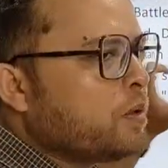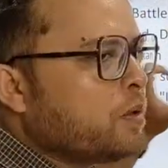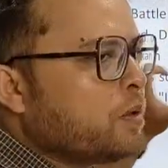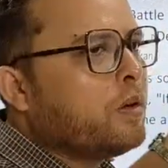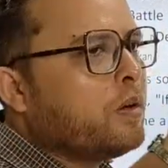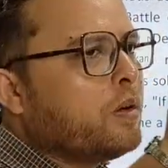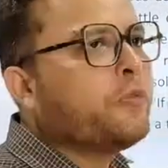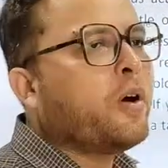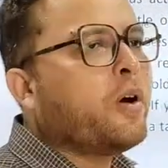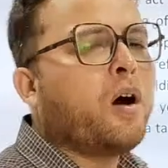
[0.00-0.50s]

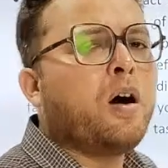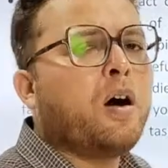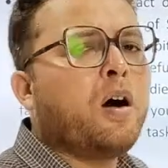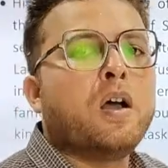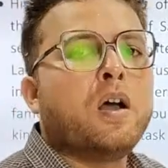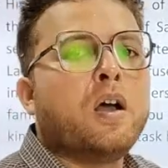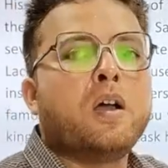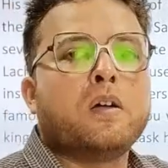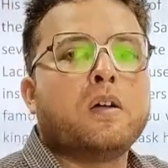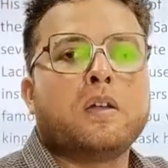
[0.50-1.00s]

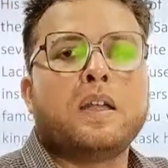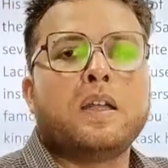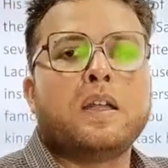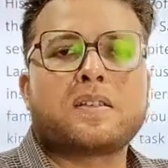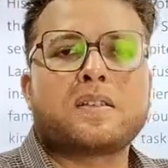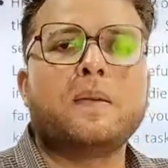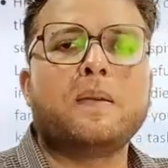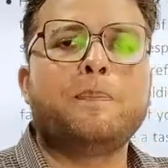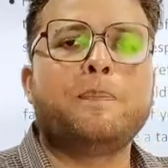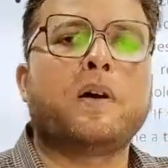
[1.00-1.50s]
for
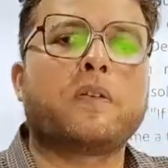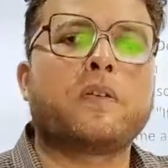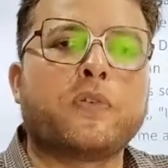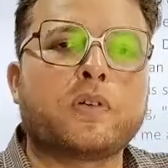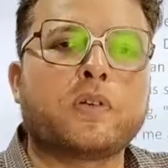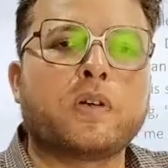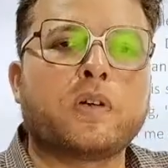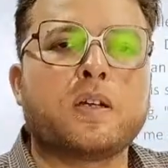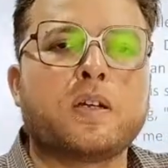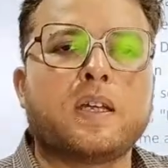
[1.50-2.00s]
Lasit
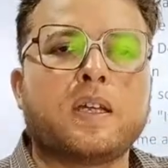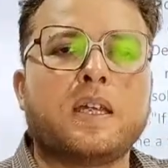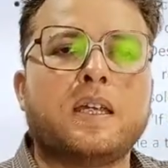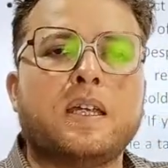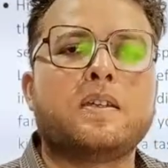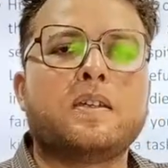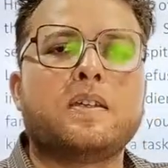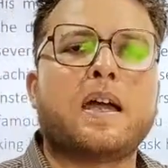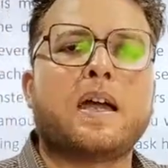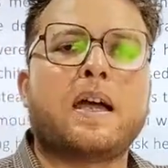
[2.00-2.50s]
Borfukon
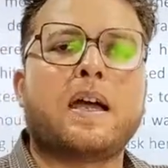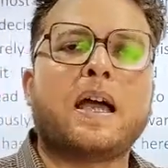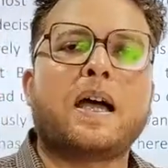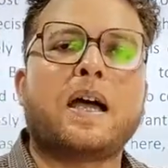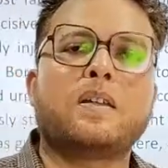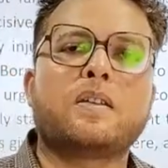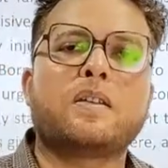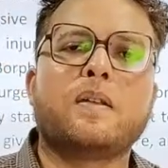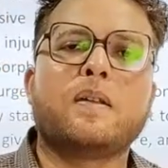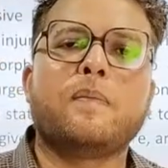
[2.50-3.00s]
is
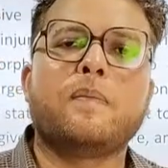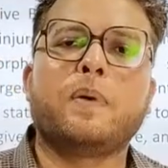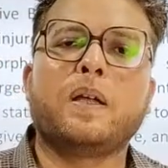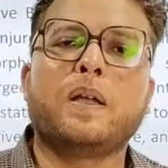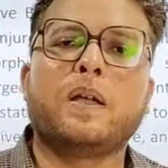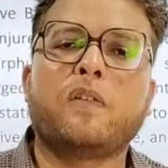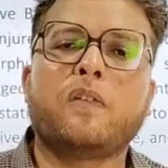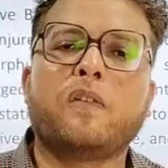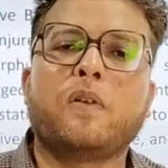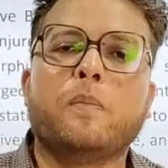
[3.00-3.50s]
another symbol
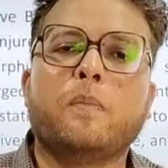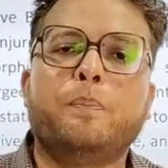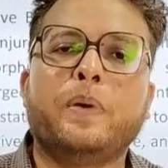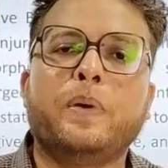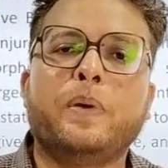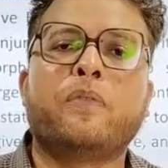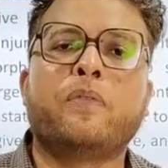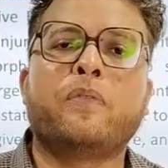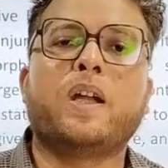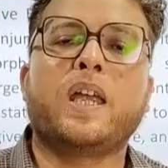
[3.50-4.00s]
of
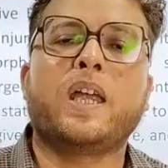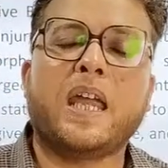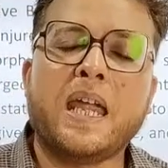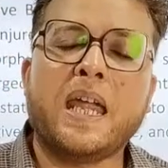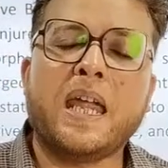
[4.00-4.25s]
bravery,